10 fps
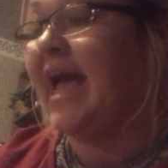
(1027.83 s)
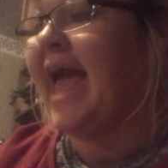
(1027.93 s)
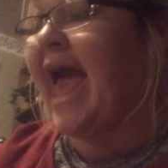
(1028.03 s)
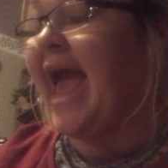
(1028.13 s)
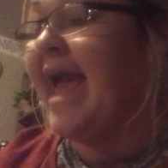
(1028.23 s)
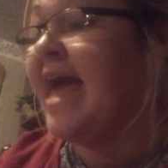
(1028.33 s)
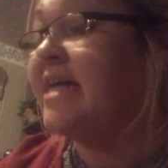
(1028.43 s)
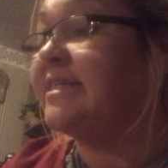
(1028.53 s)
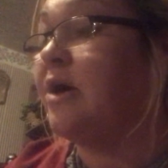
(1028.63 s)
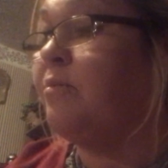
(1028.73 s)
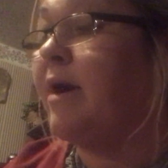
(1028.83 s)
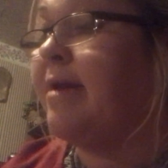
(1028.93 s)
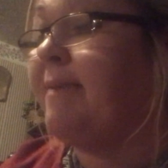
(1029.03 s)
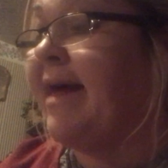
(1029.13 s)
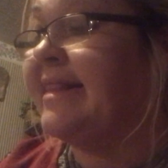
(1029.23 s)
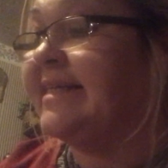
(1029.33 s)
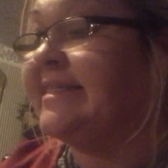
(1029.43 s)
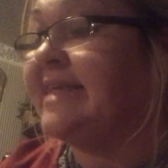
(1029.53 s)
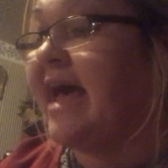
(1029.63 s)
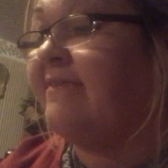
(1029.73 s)
Okay, so what about this
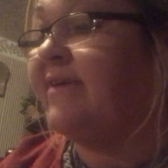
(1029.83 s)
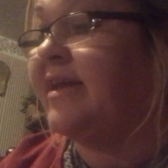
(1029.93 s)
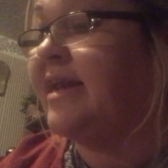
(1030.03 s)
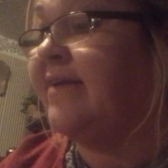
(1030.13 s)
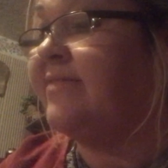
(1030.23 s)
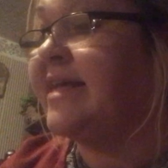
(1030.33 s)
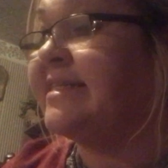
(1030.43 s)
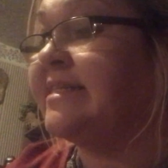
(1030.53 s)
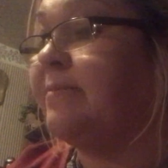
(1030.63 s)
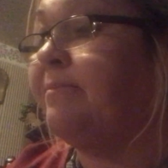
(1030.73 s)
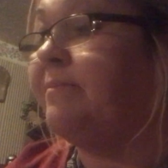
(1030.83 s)
7? If this is